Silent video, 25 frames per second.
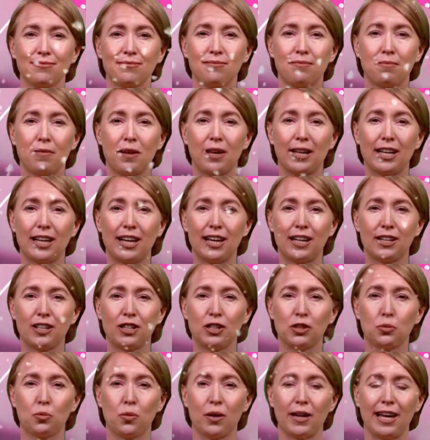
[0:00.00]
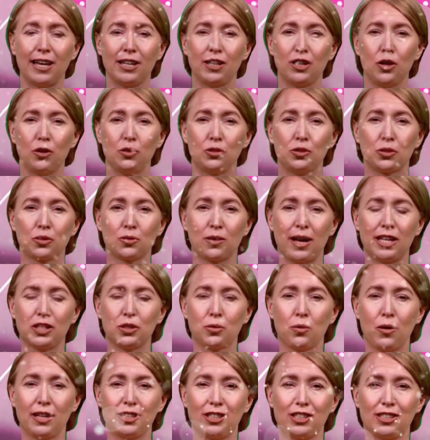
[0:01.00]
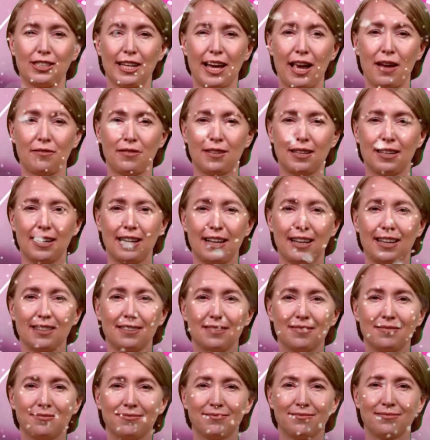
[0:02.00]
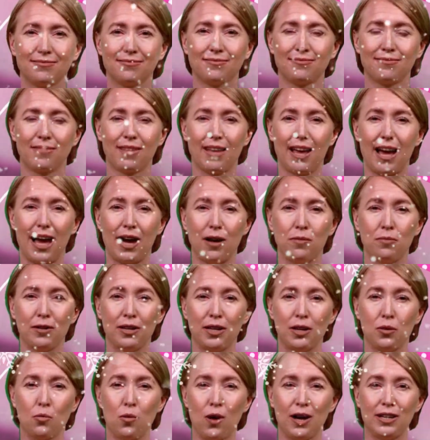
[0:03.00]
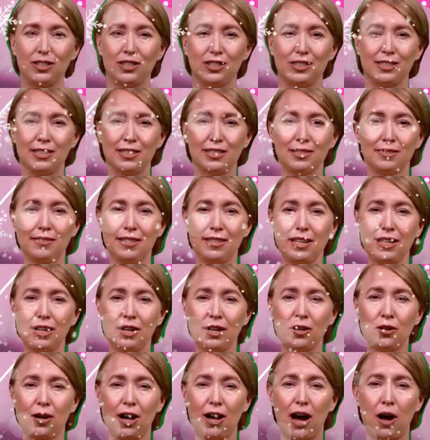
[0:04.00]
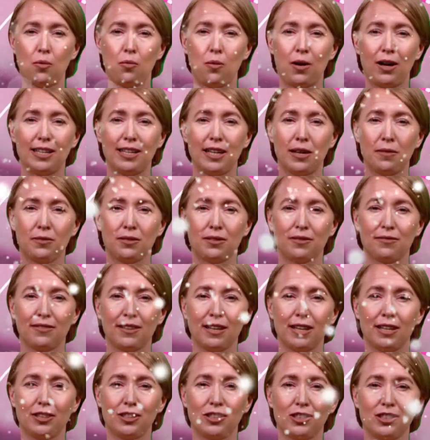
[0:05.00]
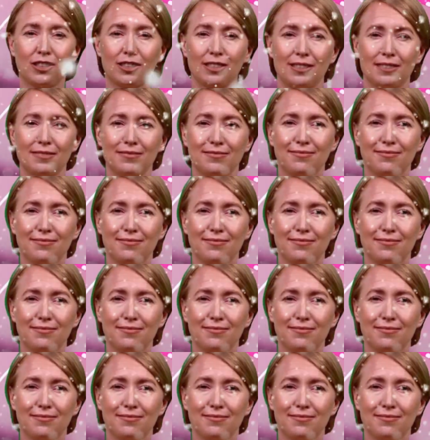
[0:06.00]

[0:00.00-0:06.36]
But here's what I know: Scratch watches everything. And when he watches this video, I want him to flinch.